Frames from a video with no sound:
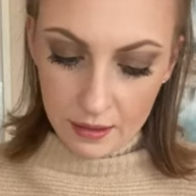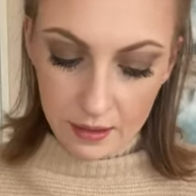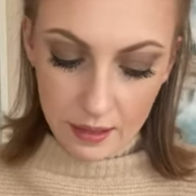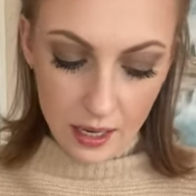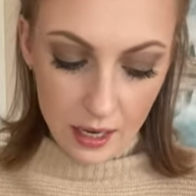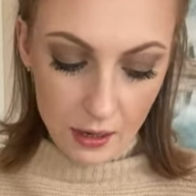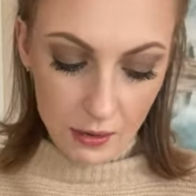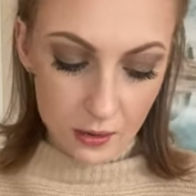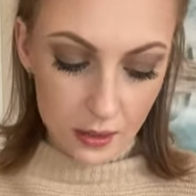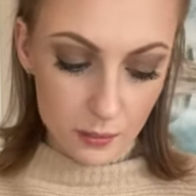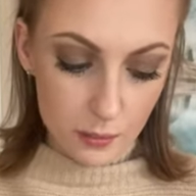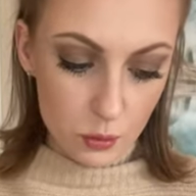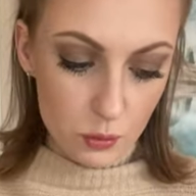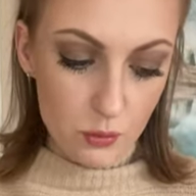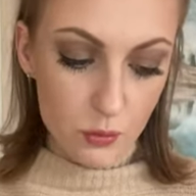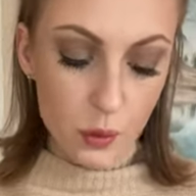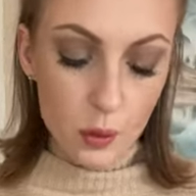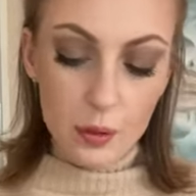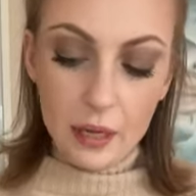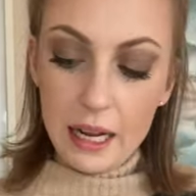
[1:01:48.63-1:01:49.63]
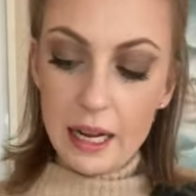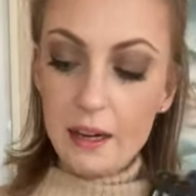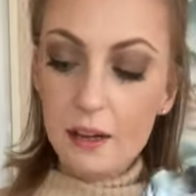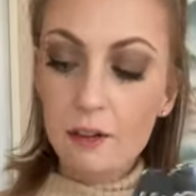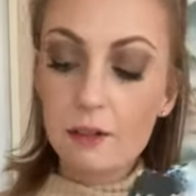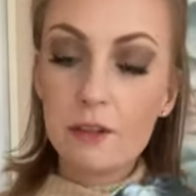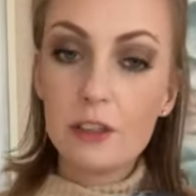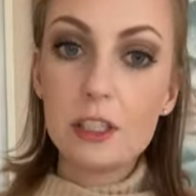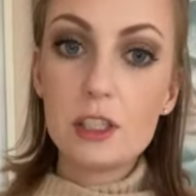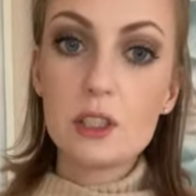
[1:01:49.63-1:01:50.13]
How they move forward. An
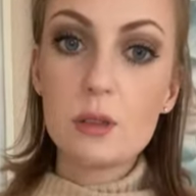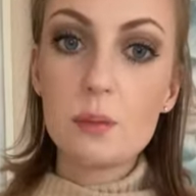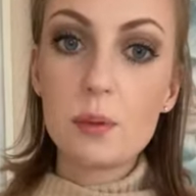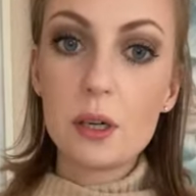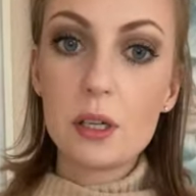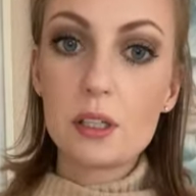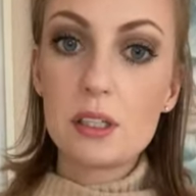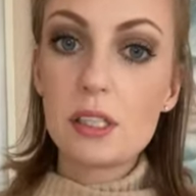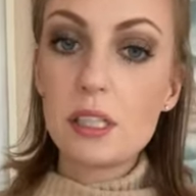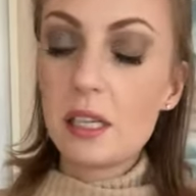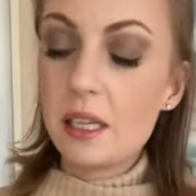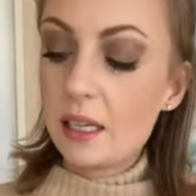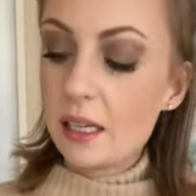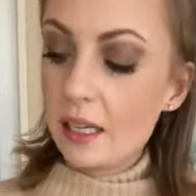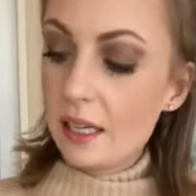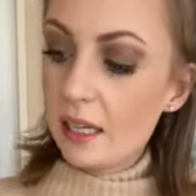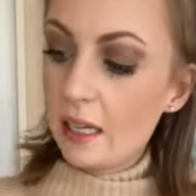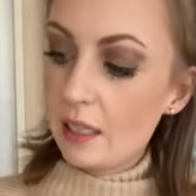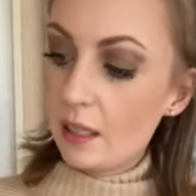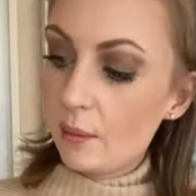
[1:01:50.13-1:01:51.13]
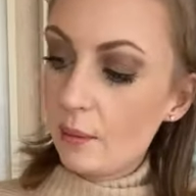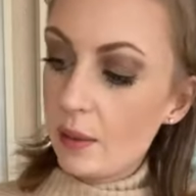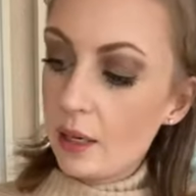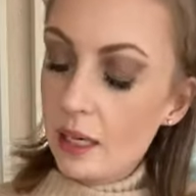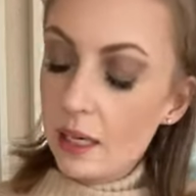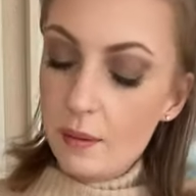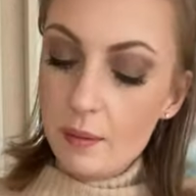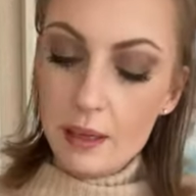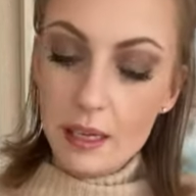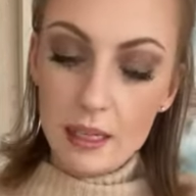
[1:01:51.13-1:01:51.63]
official person, again, at the
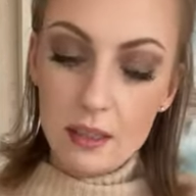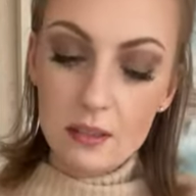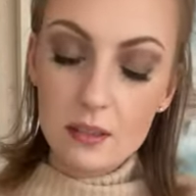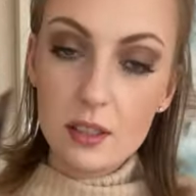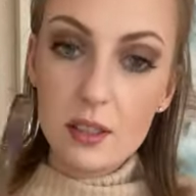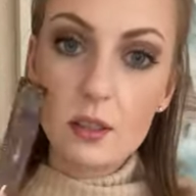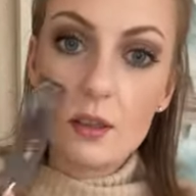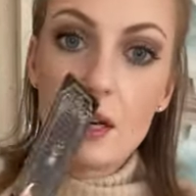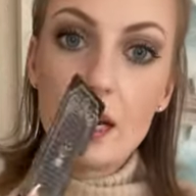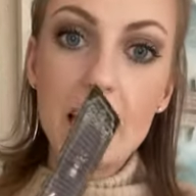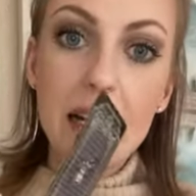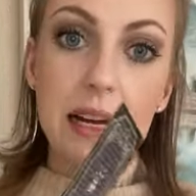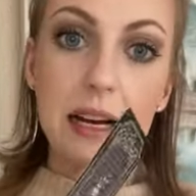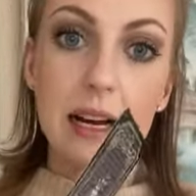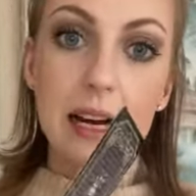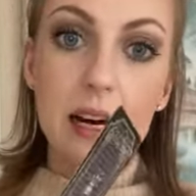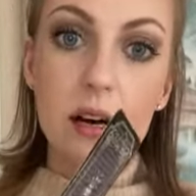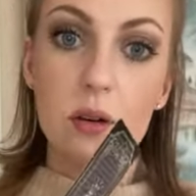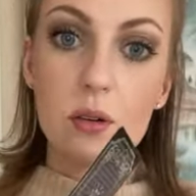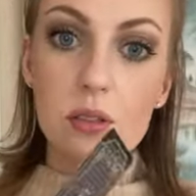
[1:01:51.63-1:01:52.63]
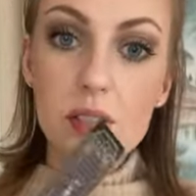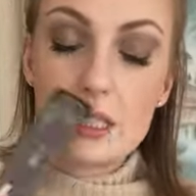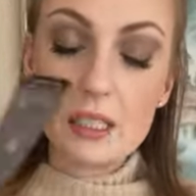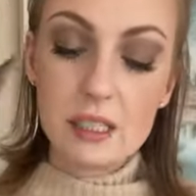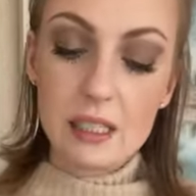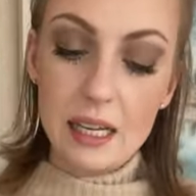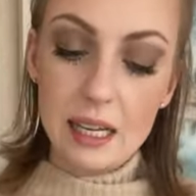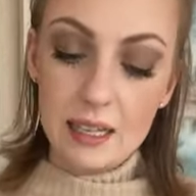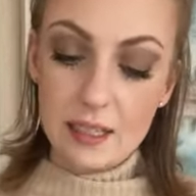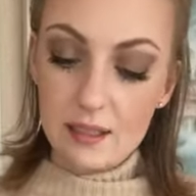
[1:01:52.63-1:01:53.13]
bottom. I don't know. And a house.
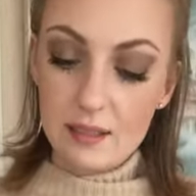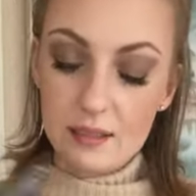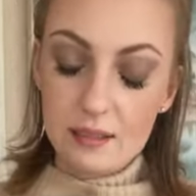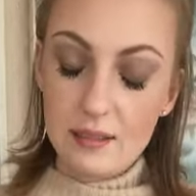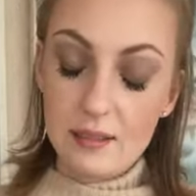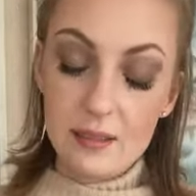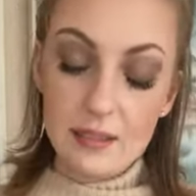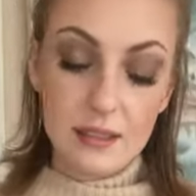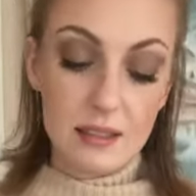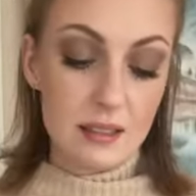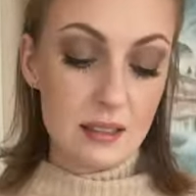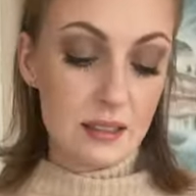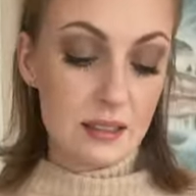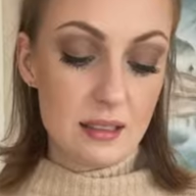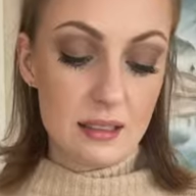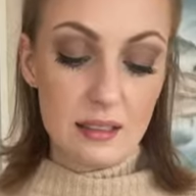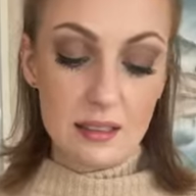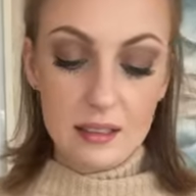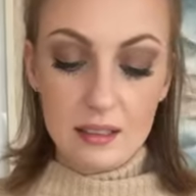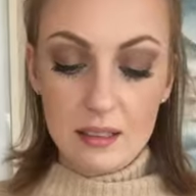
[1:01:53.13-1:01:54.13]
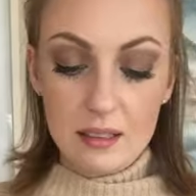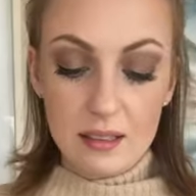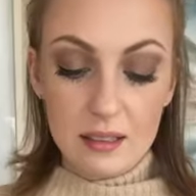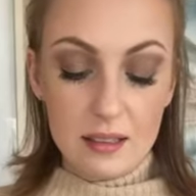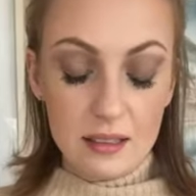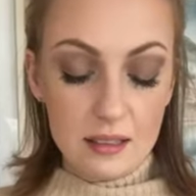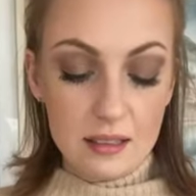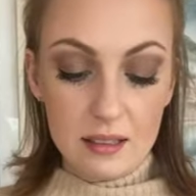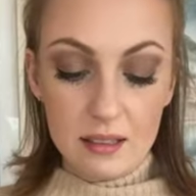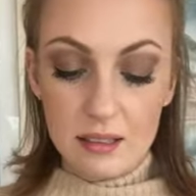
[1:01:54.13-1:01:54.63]
It's like
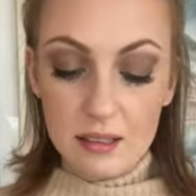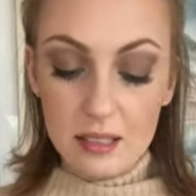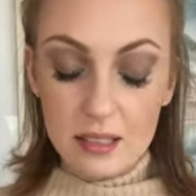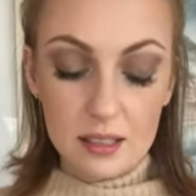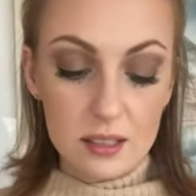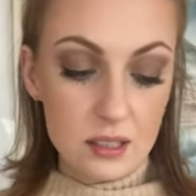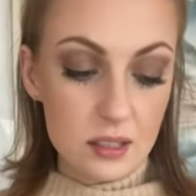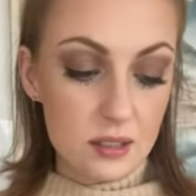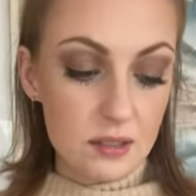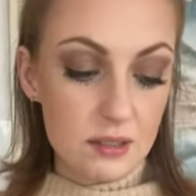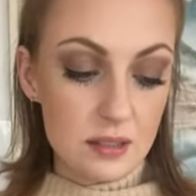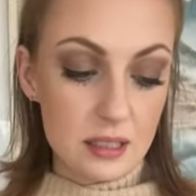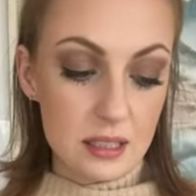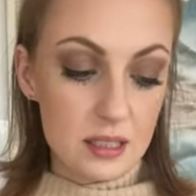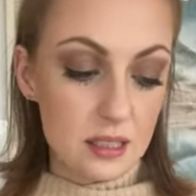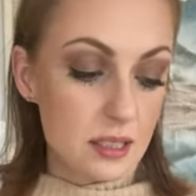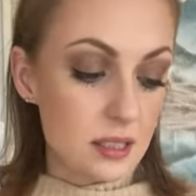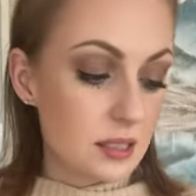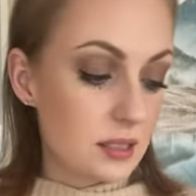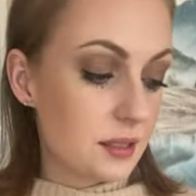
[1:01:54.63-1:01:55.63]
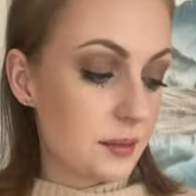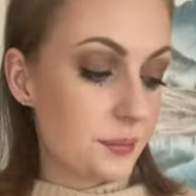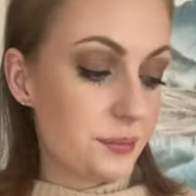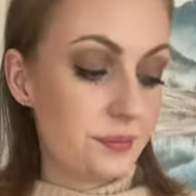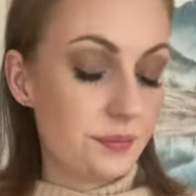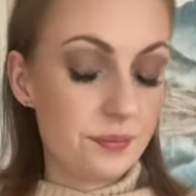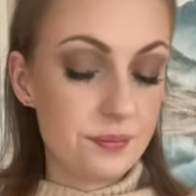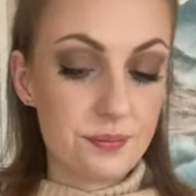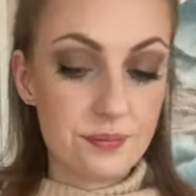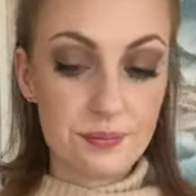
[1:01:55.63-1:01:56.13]
this could, this is
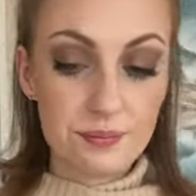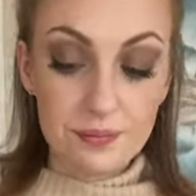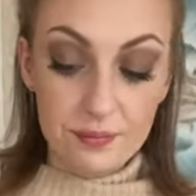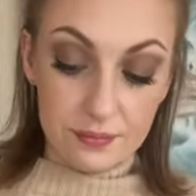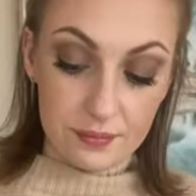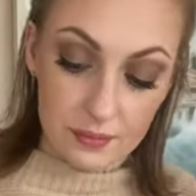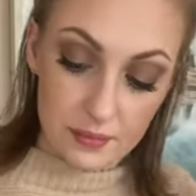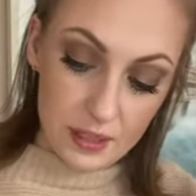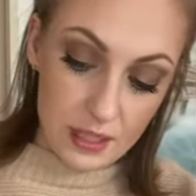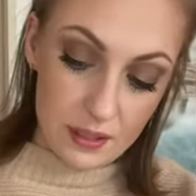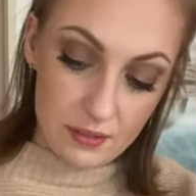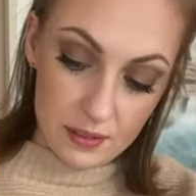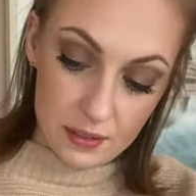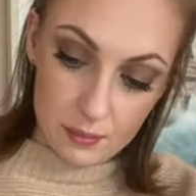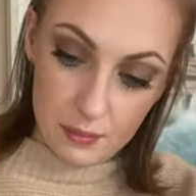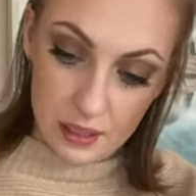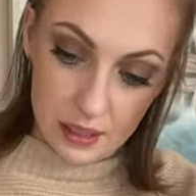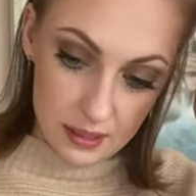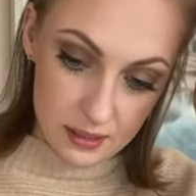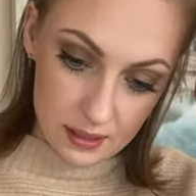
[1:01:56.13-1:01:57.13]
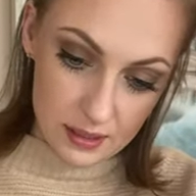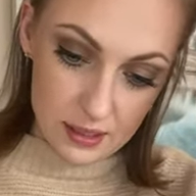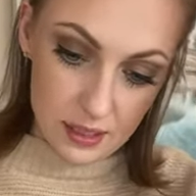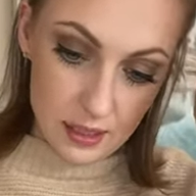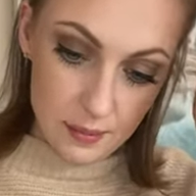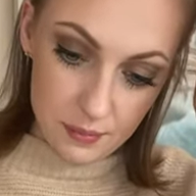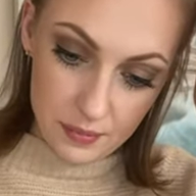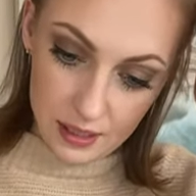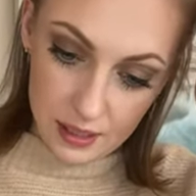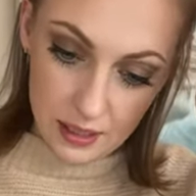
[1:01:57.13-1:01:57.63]
giving me
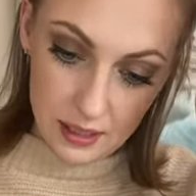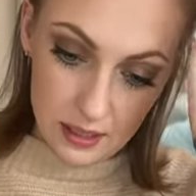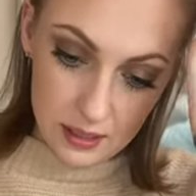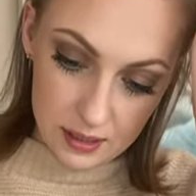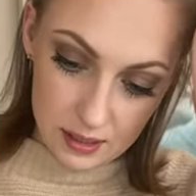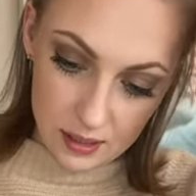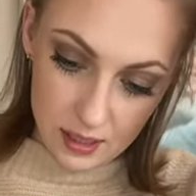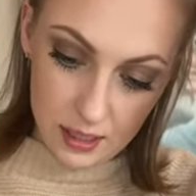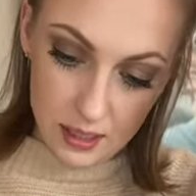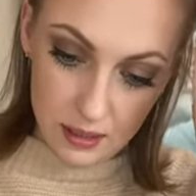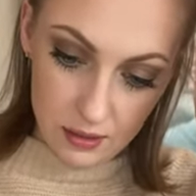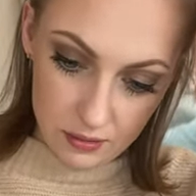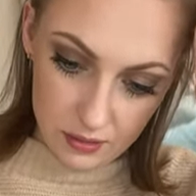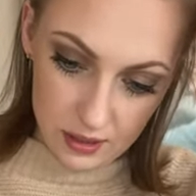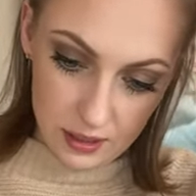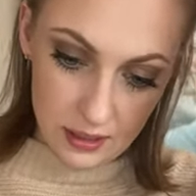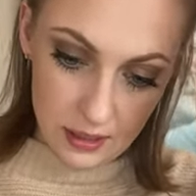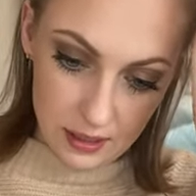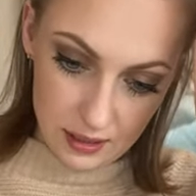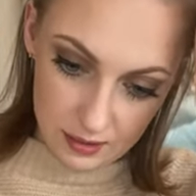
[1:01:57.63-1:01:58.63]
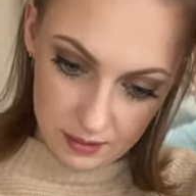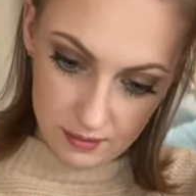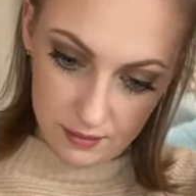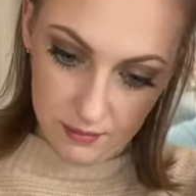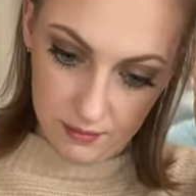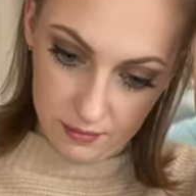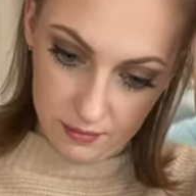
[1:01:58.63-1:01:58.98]
something is not really